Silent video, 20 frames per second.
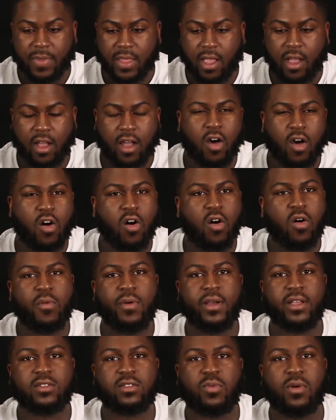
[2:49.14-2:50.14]
I
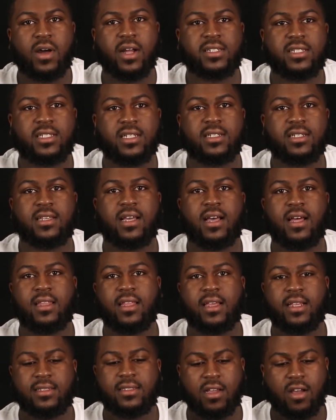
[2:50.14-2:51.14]
always watched his
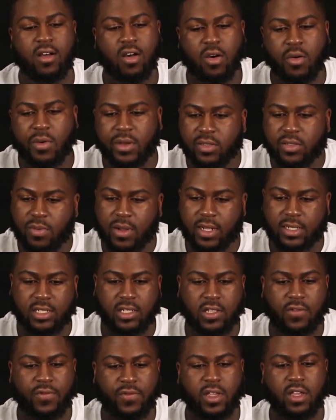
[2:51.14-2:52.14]
highlights. I always watched
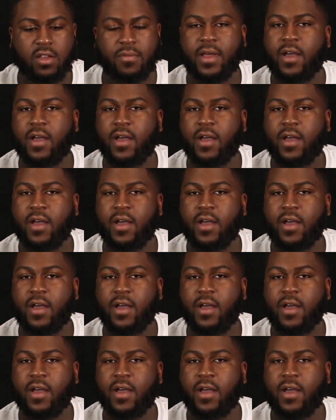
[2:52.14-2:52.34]
his film.